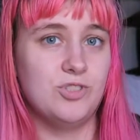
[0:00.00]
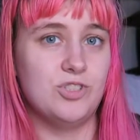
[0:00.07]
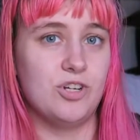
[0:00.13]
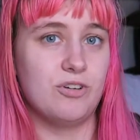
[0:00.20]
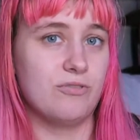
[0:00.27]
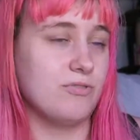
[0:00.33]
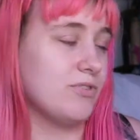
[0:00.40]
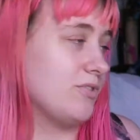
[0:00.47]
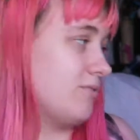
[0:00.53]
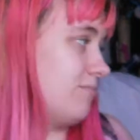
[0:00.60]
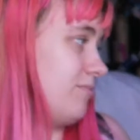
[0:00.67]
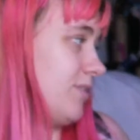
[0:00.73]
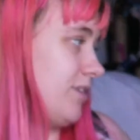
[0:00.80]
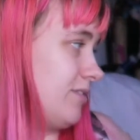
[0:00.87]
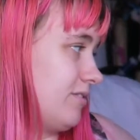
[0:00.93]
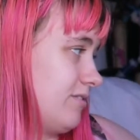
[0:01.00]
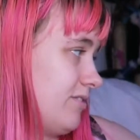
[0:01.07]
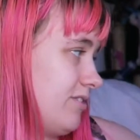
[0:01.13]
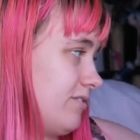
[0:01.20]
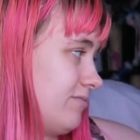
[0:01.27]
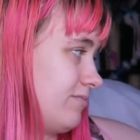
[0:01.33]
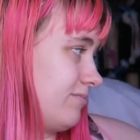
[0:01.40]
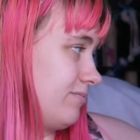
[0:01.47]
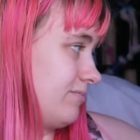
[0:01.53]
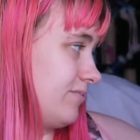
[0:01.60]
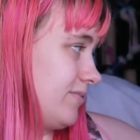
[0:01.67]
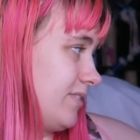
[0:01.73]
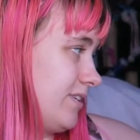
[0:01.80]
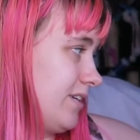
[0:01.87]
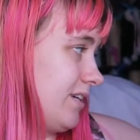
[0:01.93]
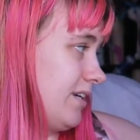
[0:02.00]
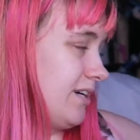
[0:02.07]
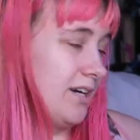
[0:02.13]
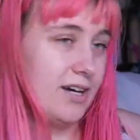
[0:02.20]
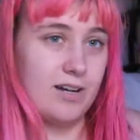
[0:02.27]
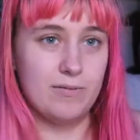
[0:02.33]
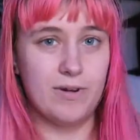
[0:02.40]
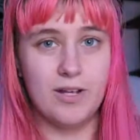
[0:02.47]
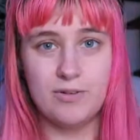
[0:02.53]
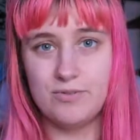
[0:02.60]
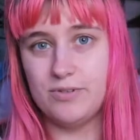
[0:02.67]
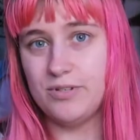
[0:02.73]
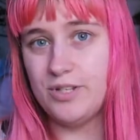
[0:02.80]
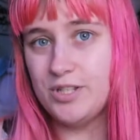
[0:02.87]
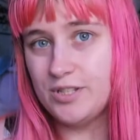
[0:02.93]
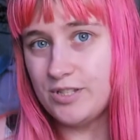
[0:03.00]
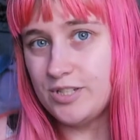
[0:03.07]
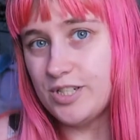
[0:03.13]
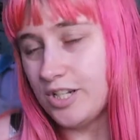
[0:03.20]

junk food. I don't know. I probably won't eat the